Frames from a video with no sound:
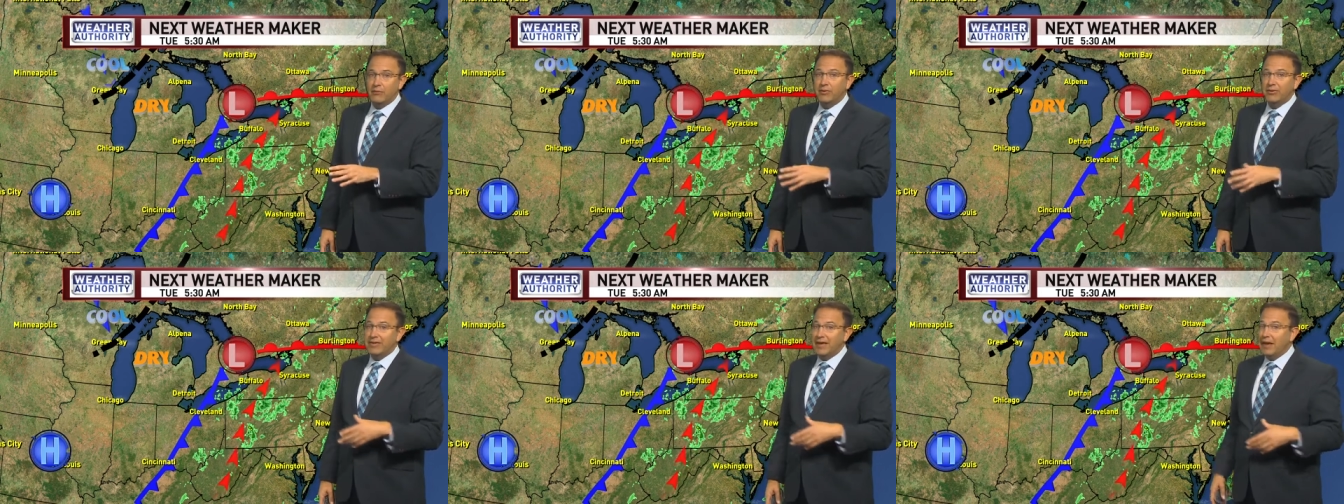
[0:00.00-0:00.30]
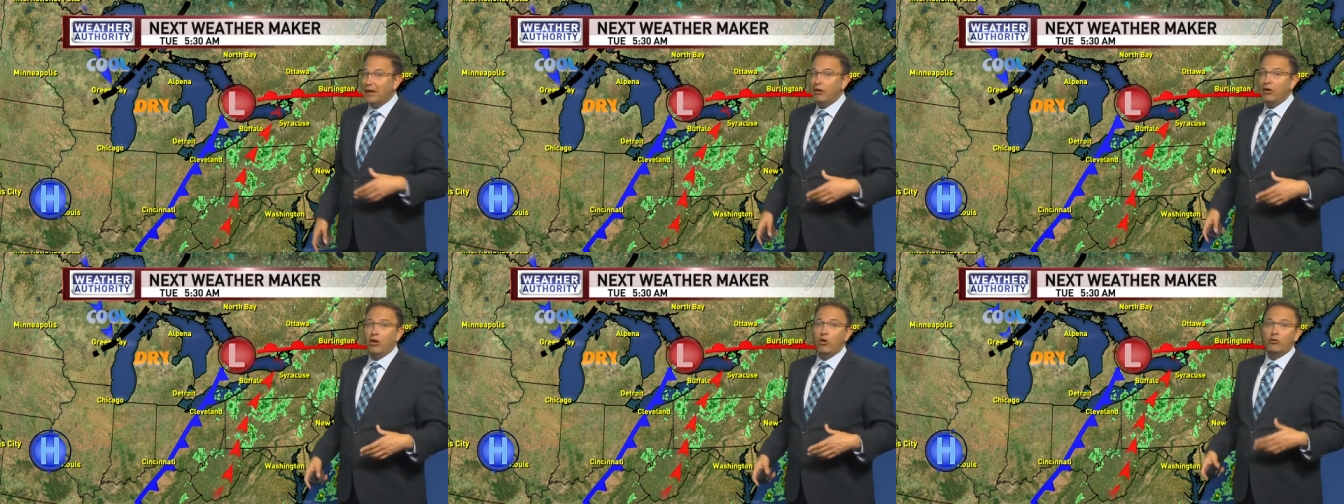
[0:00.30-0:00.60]
but
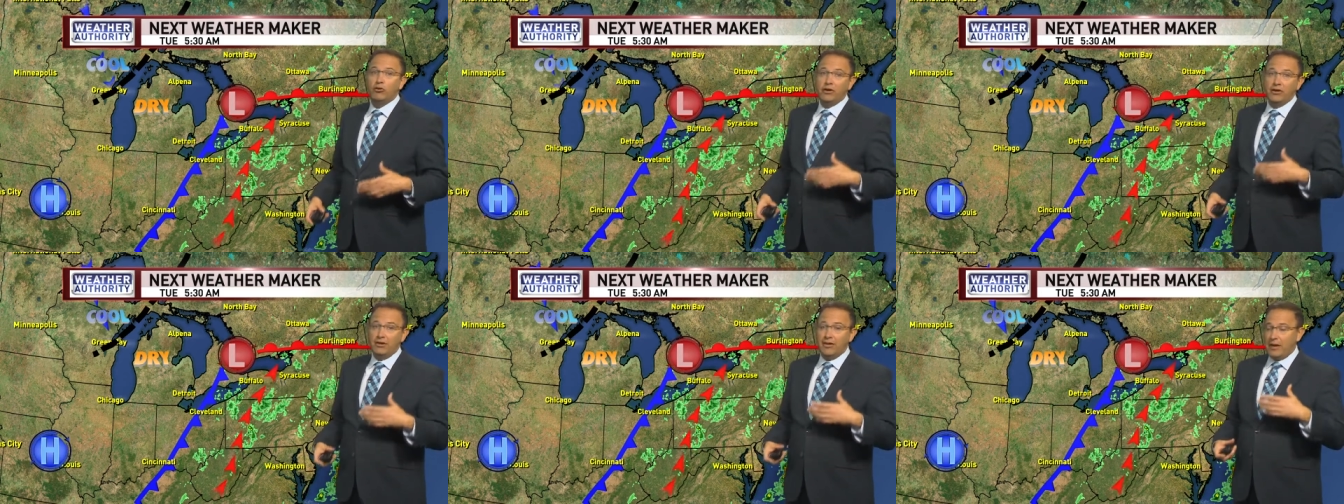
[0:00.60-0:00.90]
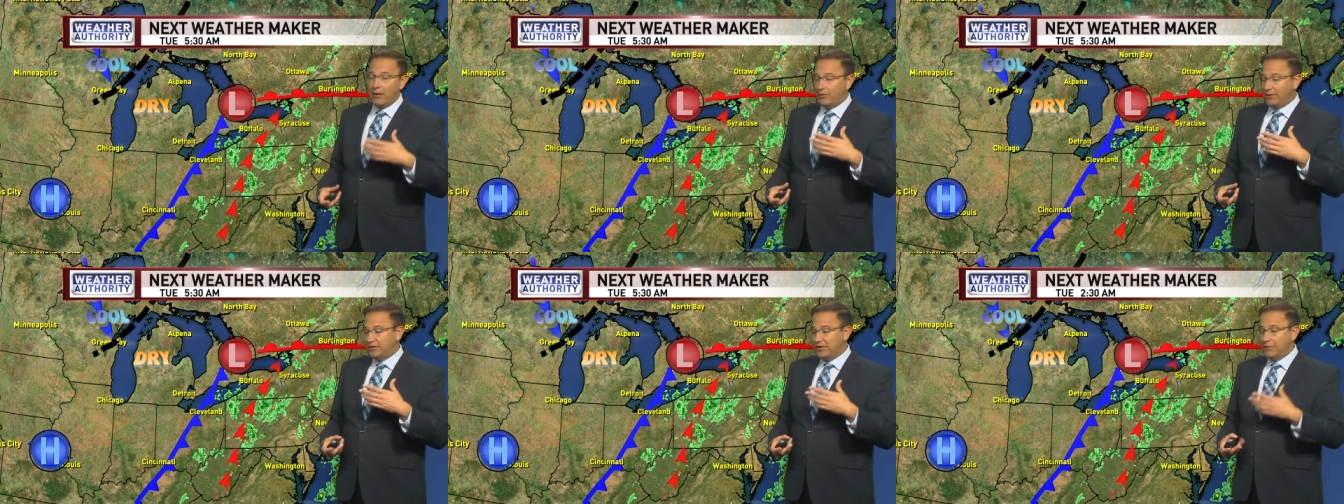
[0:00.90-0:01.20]
that'll only
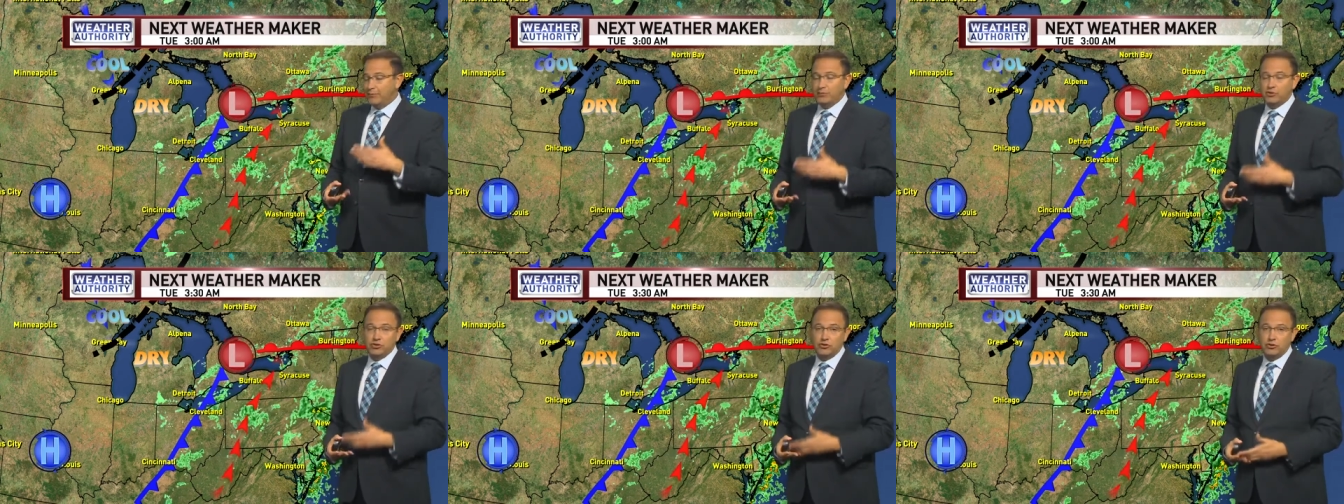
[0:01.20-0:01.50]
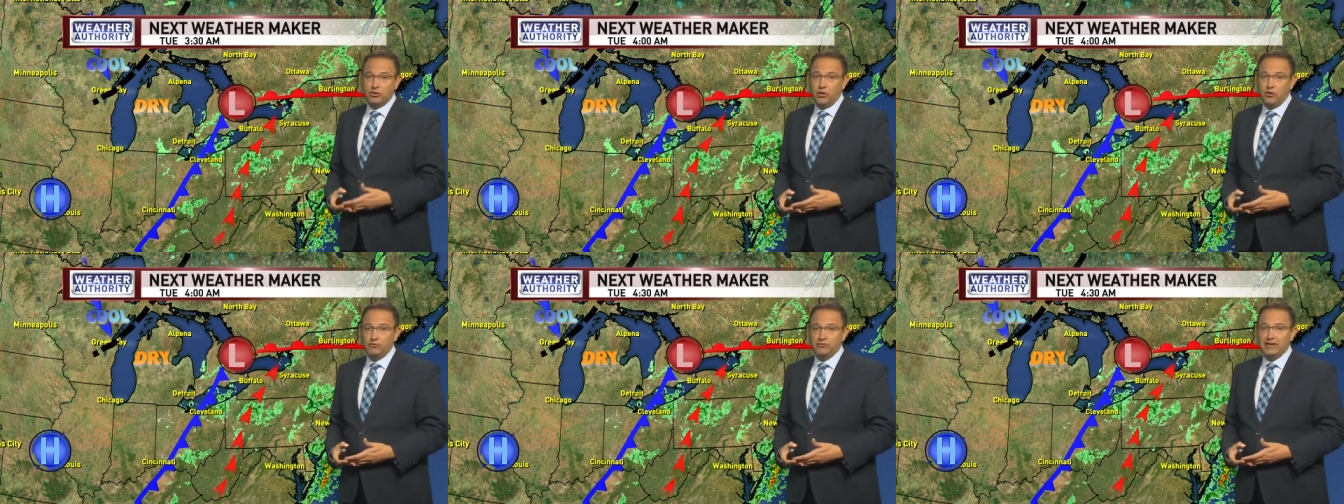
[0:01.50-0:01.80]
allow our temperature
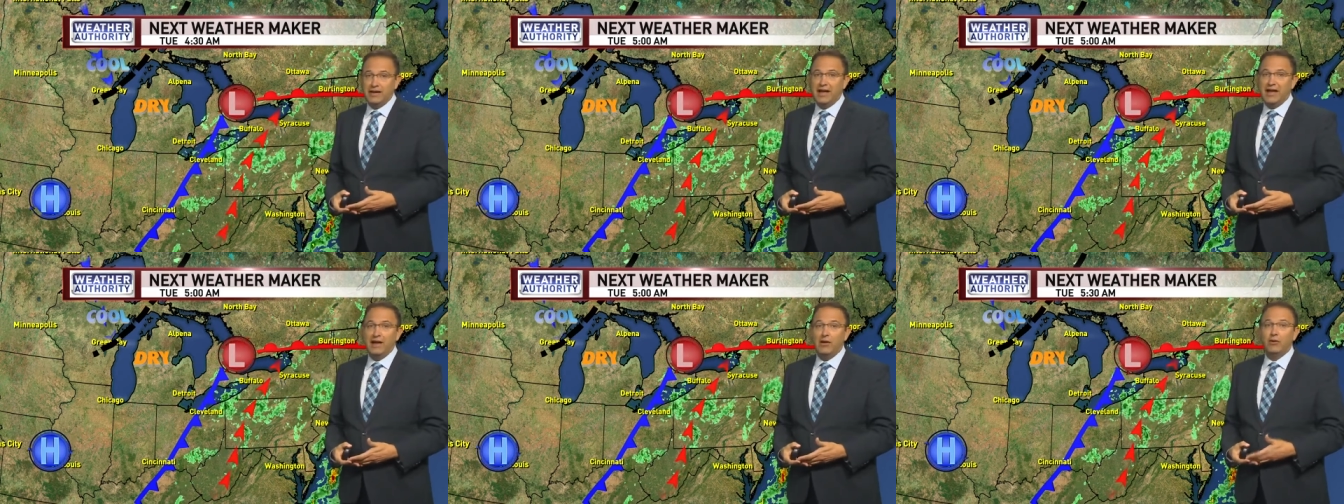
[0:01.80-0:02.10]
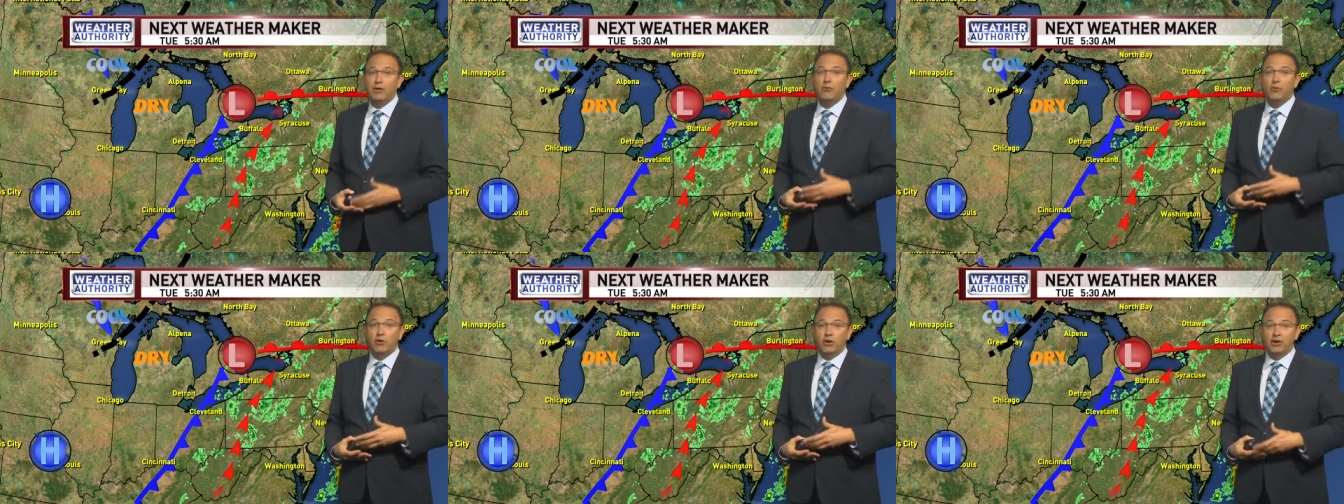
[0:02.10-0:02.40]
to go down,
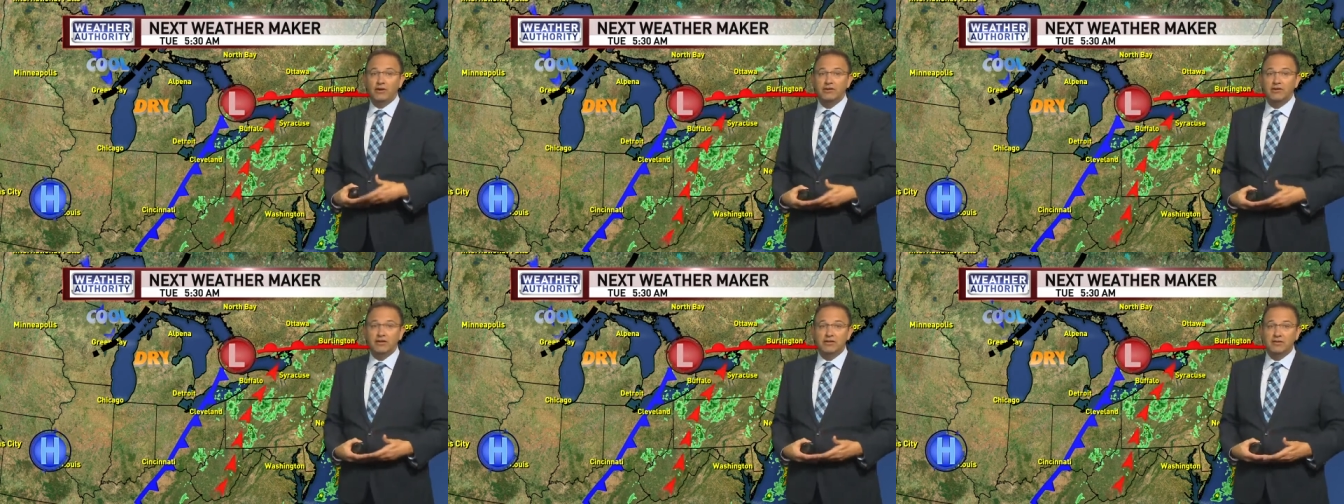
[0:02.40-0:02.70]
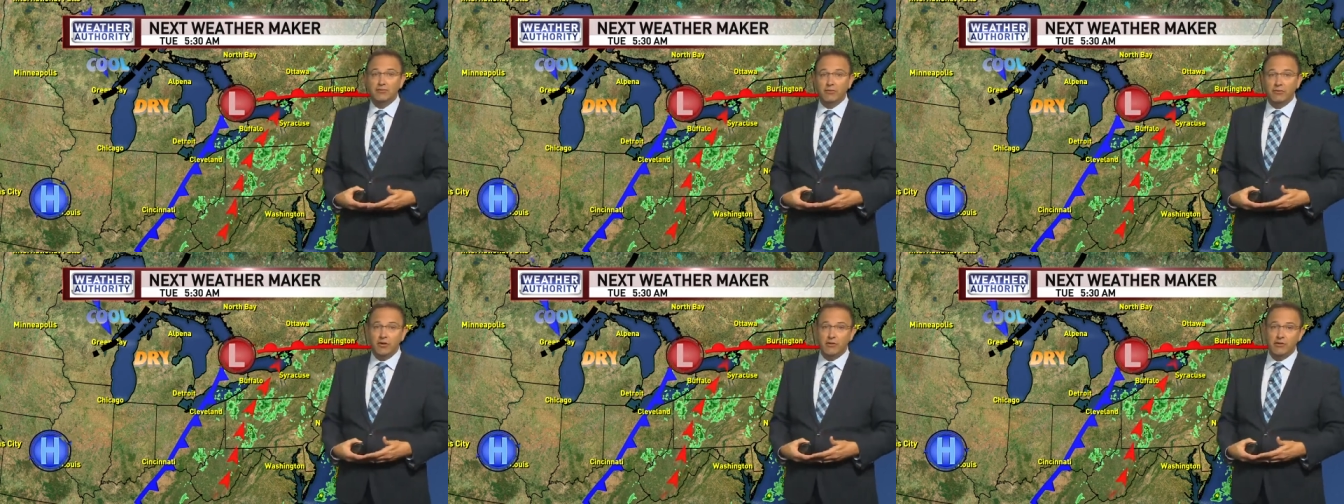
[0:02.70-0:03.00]
and we're going to see
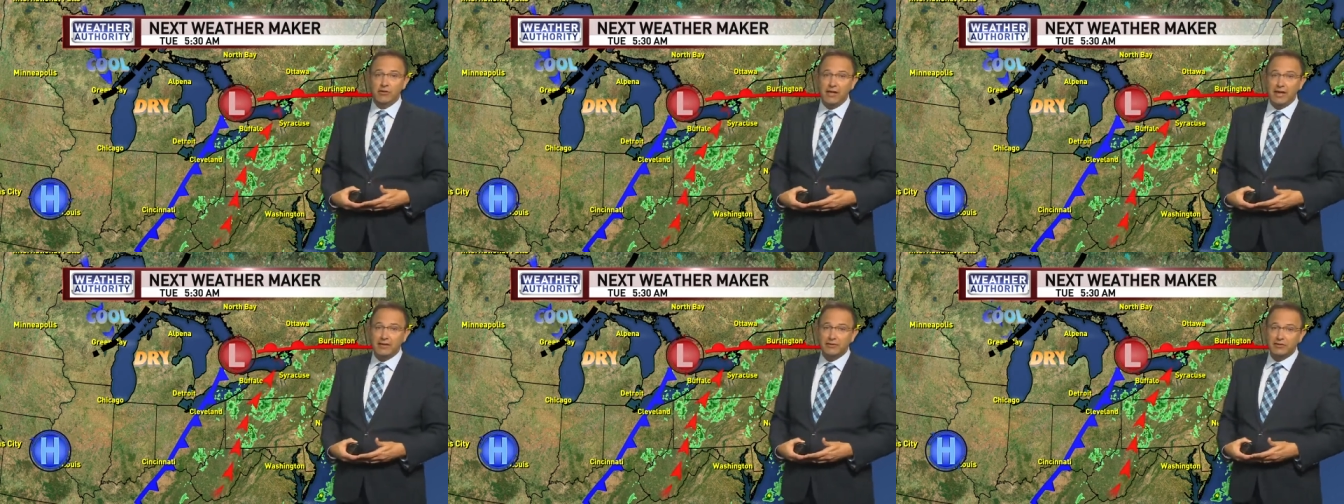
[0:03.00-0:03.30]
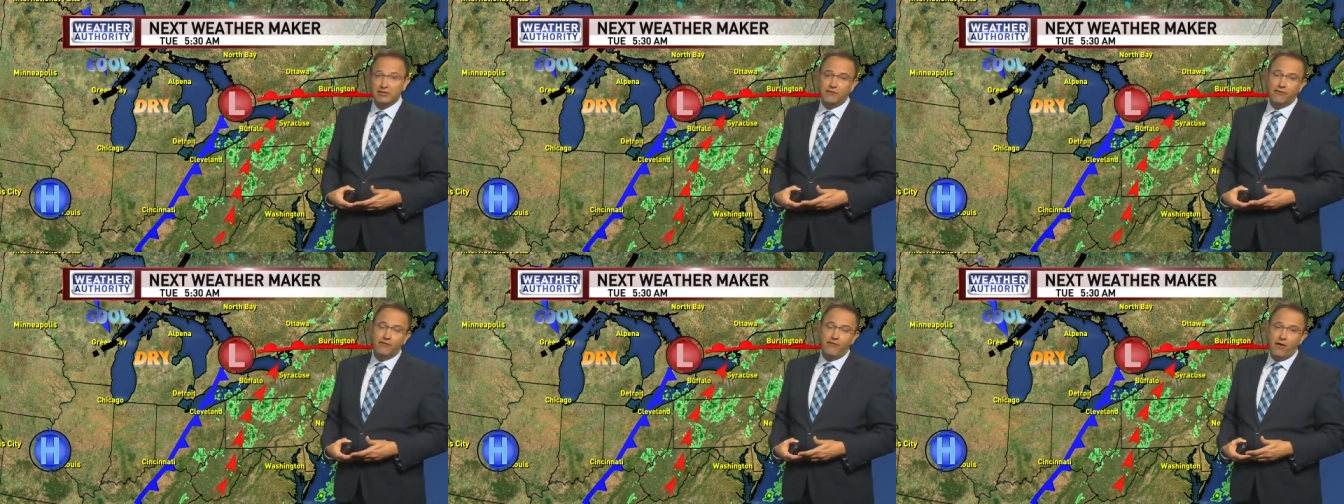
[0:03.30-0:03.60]
some low clouds
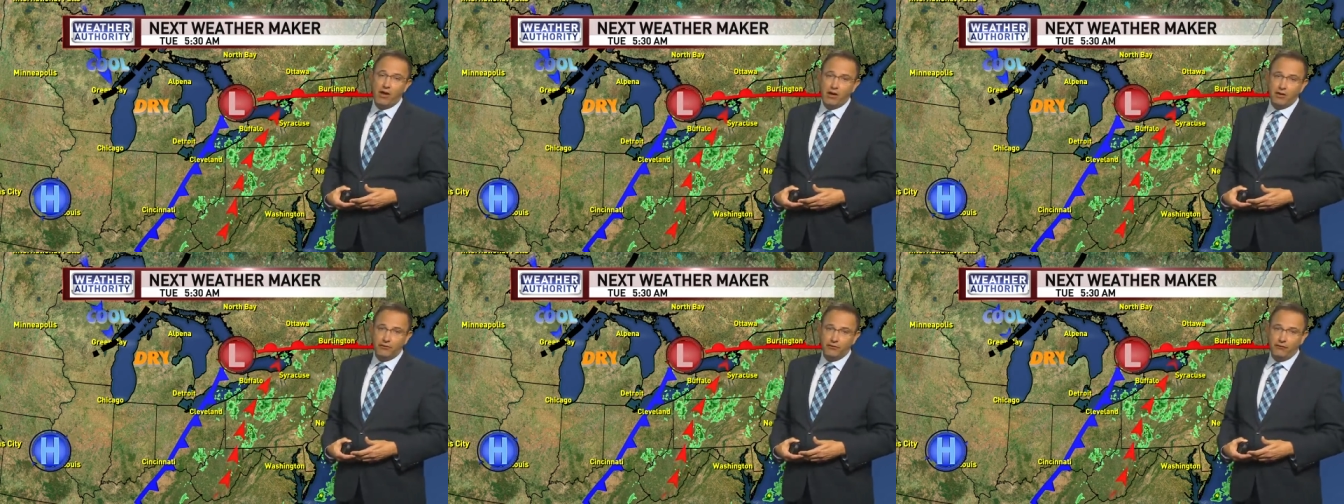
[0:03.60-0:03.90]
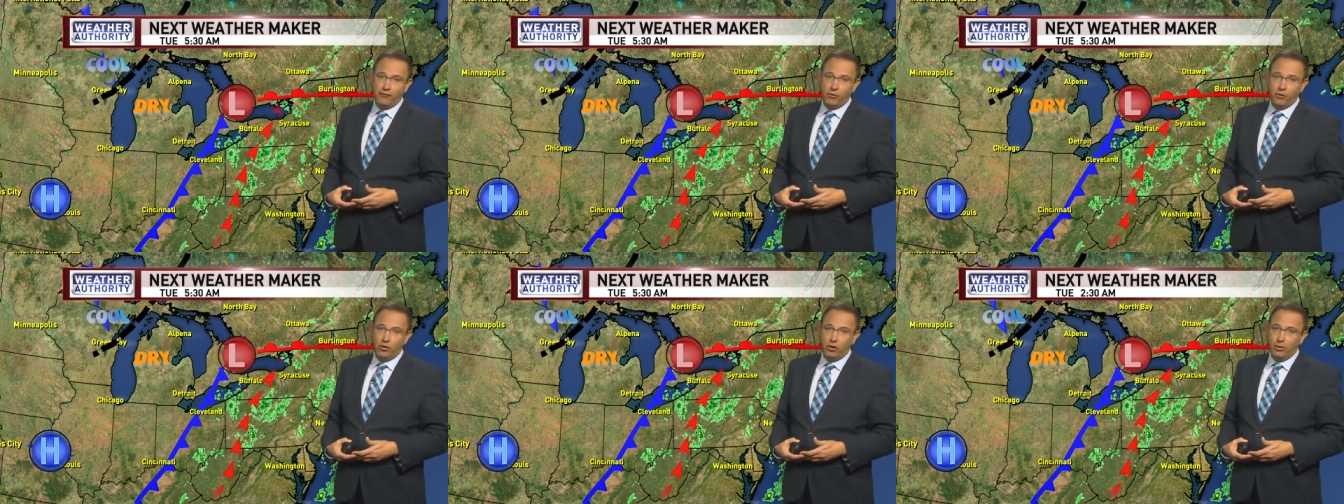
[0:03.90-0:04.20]
and fog
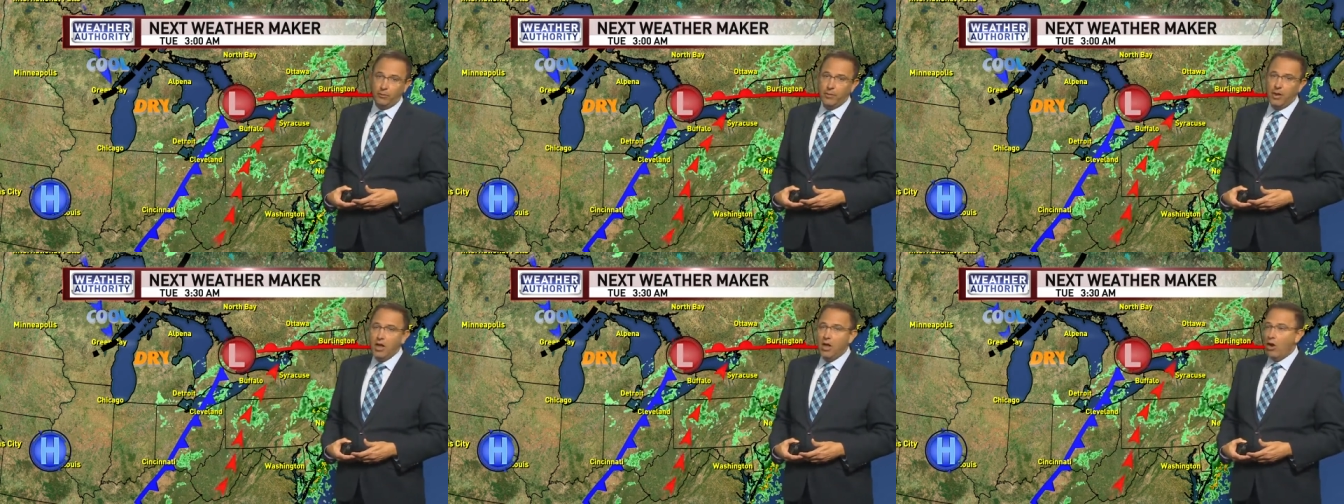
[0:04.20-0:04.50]
form.